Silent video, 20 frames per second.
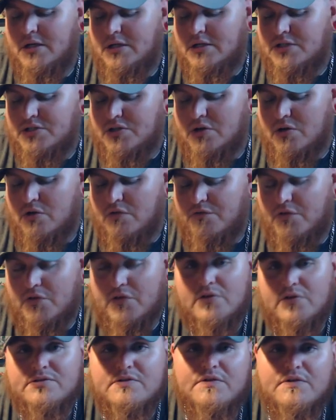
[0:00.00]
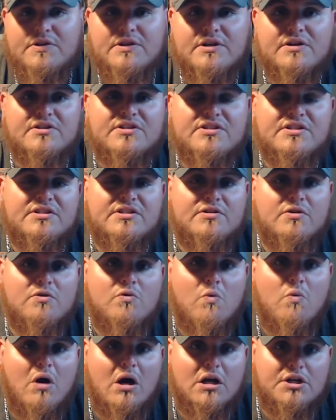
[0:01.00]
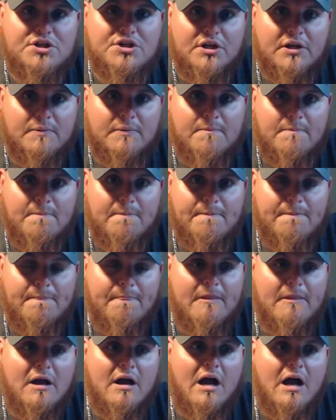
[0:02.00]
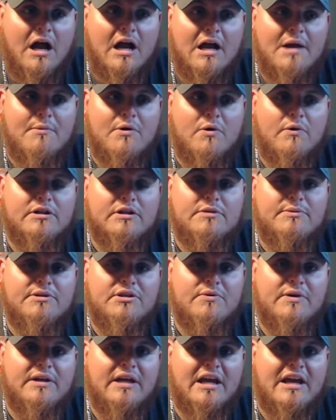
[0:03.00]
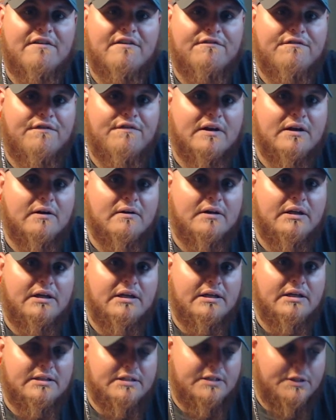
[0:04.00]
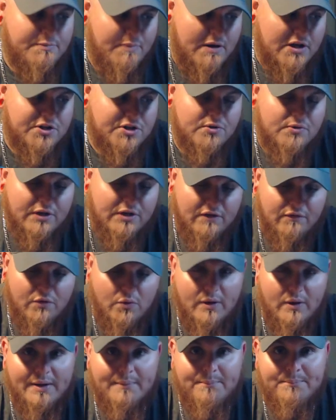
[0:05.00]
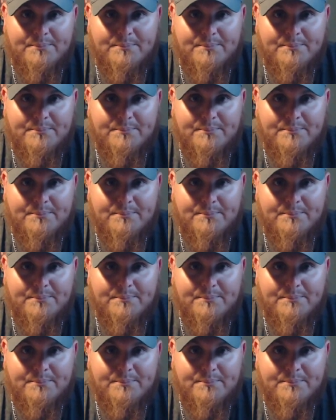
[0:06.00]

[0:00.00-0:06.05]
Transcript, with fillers: So for those of you that are still watching, I am going to be doing a very special giveaway.